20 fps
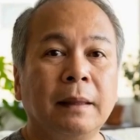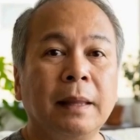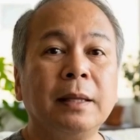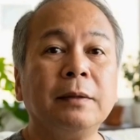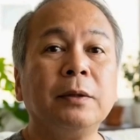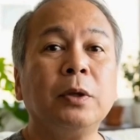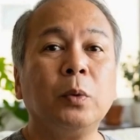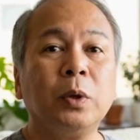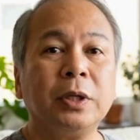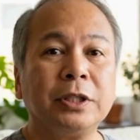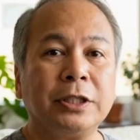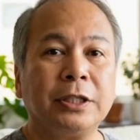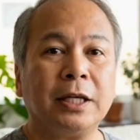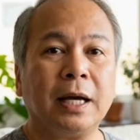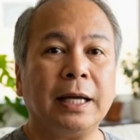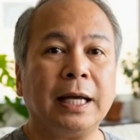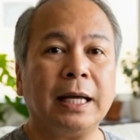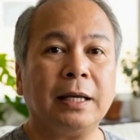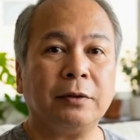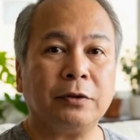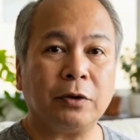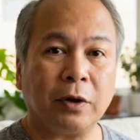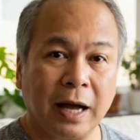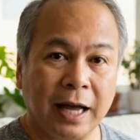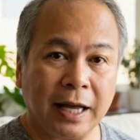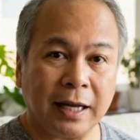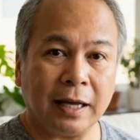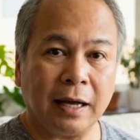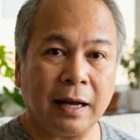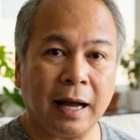If you are studying for
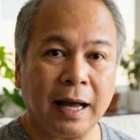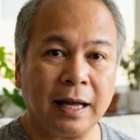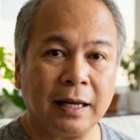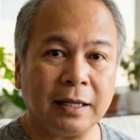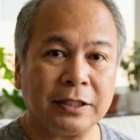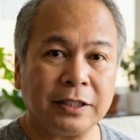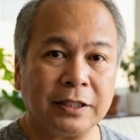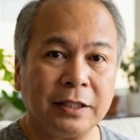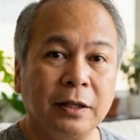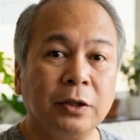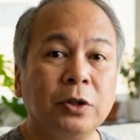NCLEX,